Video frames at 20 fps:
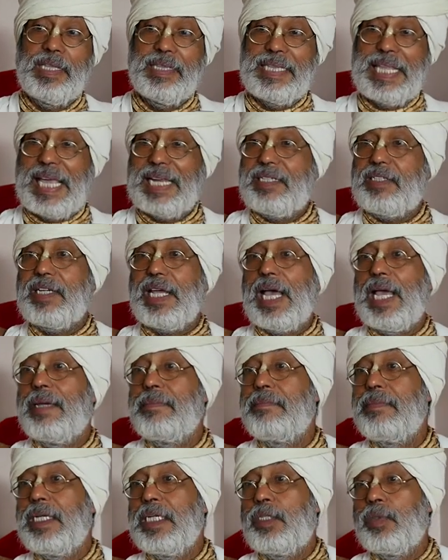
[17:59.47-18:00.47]
that
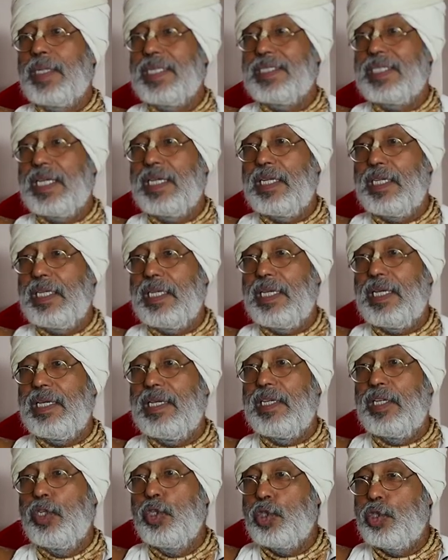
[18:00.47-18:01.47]
time it was the
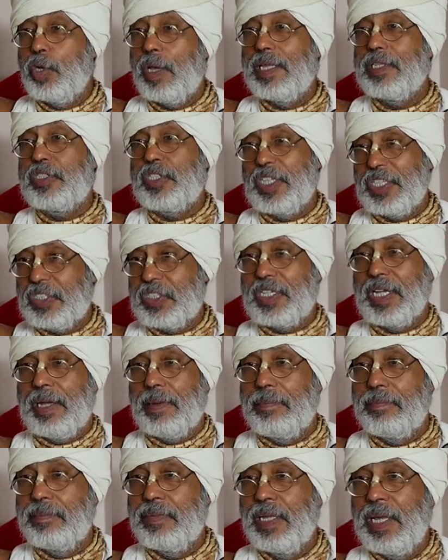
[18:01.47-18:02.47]
usual
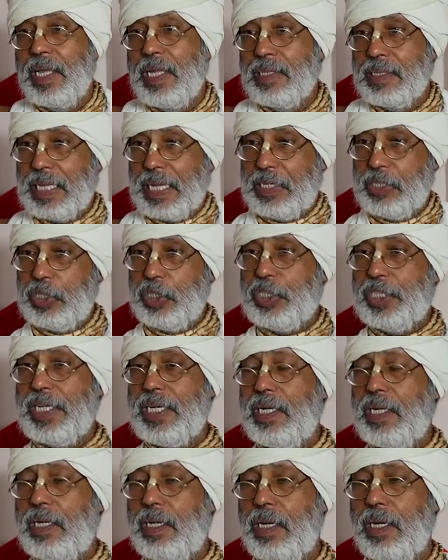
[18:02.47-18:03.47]
system that
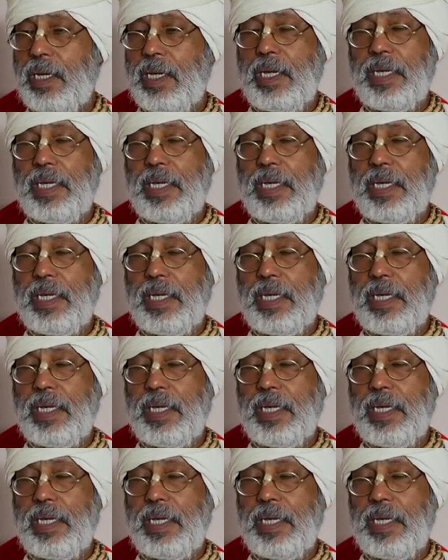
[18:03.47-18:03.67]
Rishi